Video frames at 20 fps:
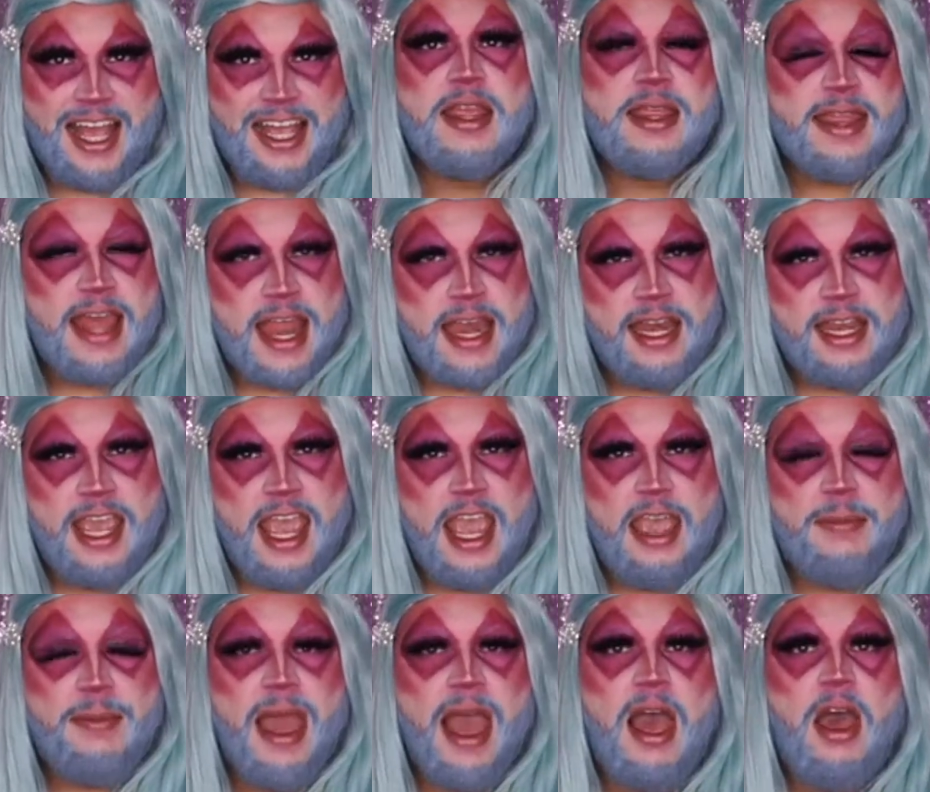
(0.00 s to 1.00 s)
Then
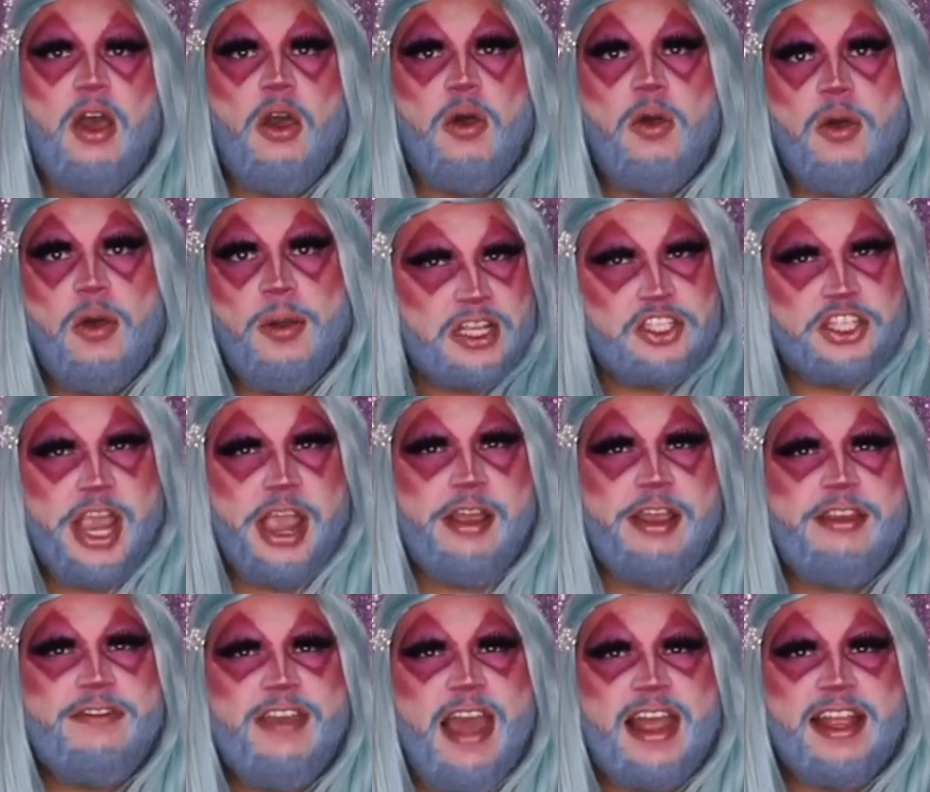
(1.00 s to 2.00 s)
came out
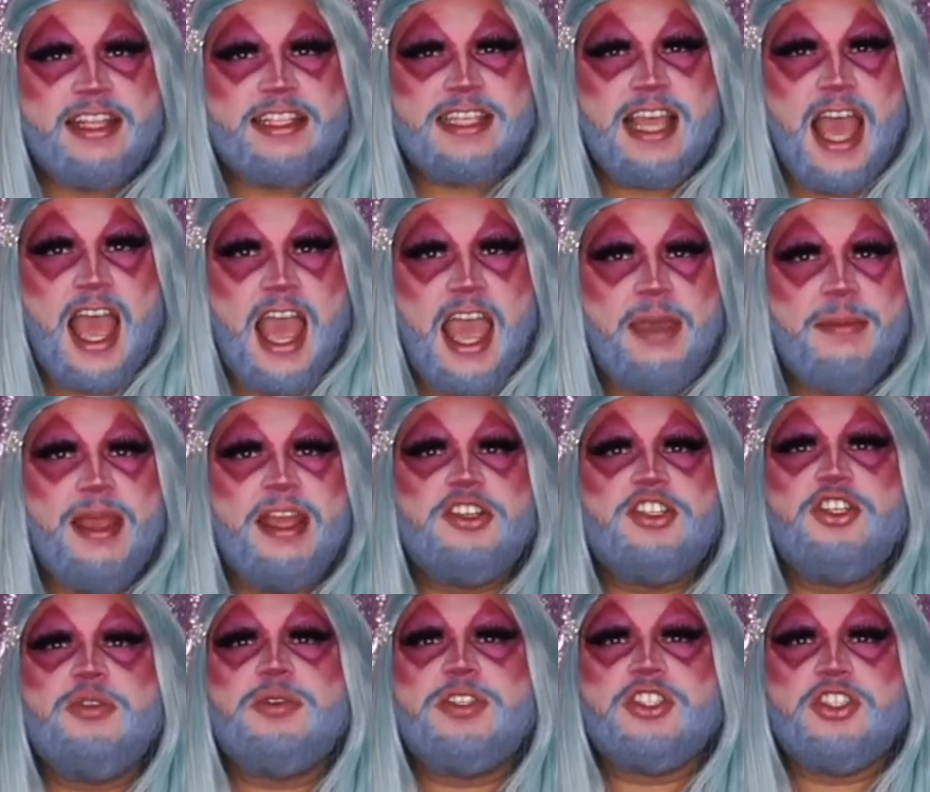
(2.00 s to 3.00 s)
Cherry Valentine, and
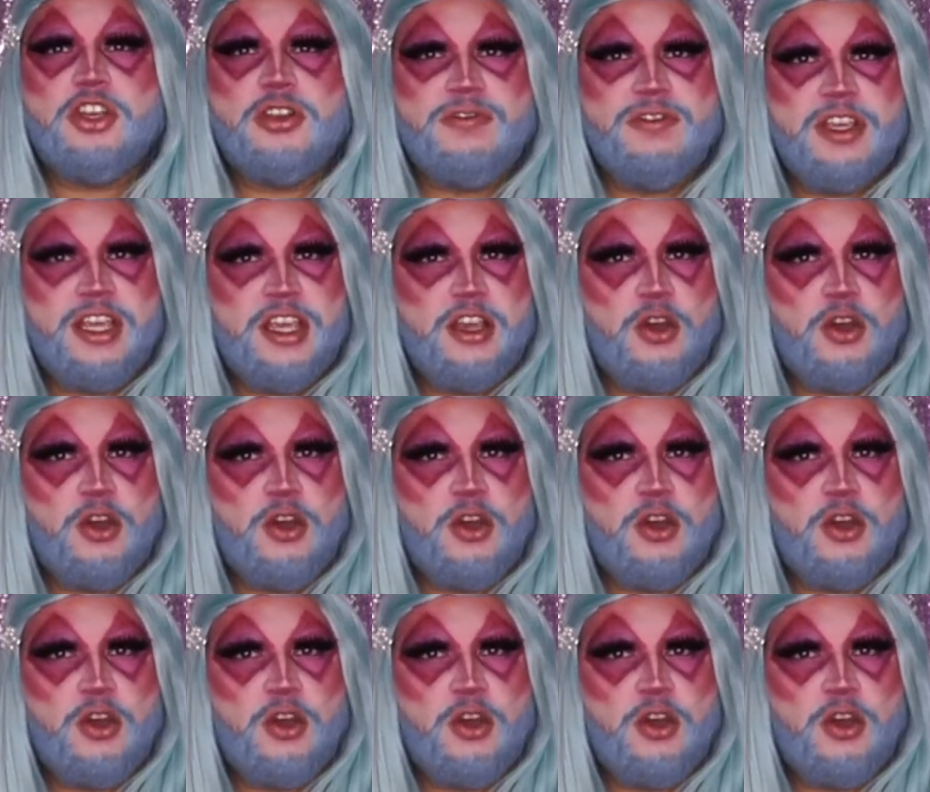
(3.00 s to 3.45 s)
she was serving